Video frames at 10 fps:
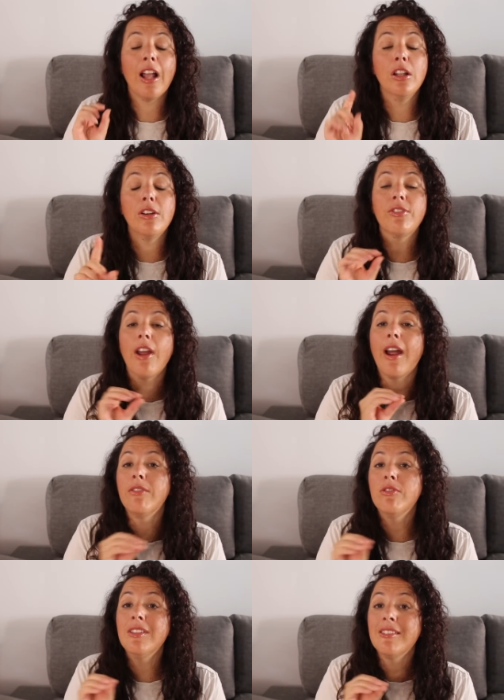I loved
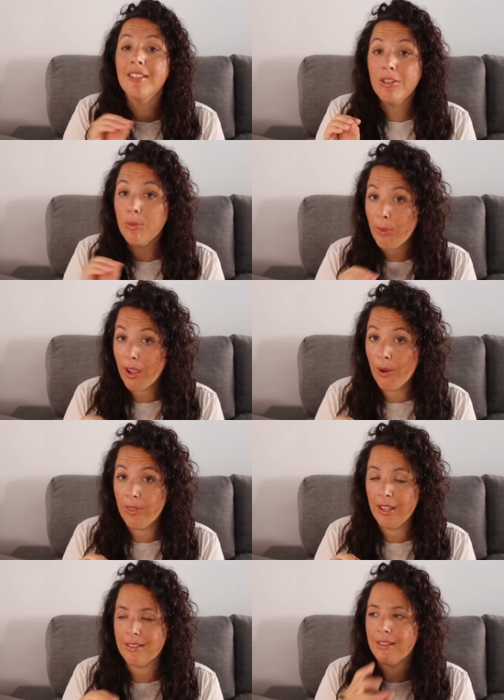every single bit
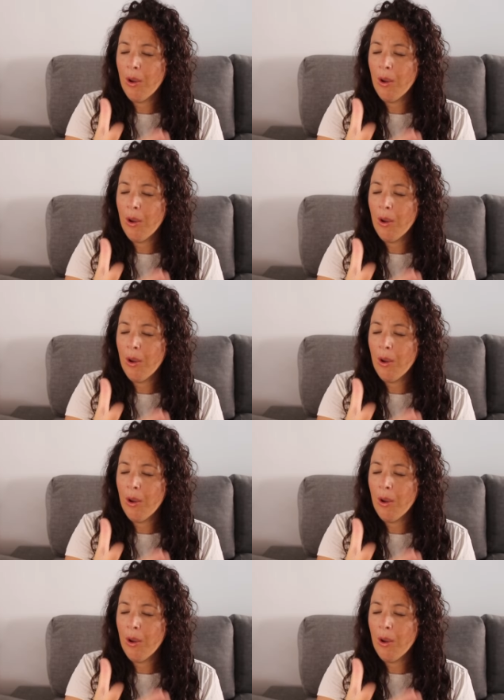of this